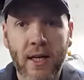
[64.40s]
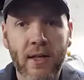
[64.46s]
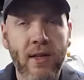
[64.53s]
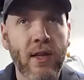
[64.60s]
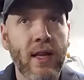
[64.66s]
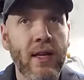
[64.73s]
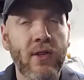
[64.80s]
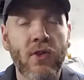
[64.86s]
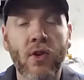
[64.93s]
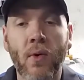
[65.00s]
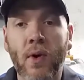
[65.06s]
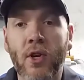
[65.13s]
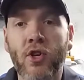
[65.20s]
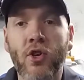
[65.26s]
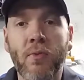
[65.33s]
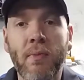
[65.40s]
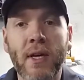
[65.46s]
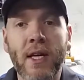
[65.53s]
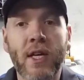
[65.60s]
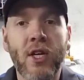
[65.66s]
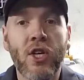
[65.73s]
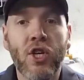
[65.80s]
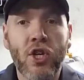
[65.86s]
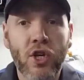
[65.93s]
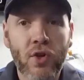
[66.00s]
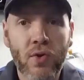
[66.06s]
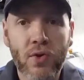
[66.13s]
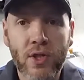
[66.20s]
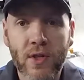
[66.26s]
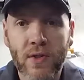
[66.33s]
That's going to be
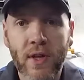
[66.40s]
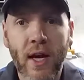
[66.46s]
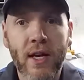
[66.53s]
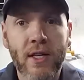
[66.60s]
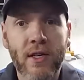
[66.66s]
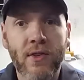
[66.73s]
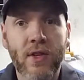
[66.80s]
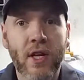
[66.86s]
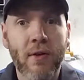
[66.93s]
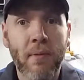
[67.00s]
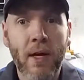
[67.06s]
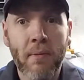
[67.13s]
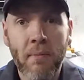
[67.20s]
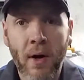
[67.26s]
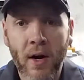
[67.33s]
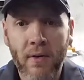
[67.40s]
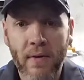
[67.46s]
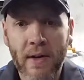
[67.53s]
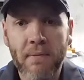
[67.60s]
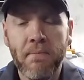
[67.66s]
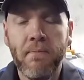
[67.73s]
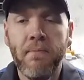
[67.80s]
huge. It's not just going to be a part of it.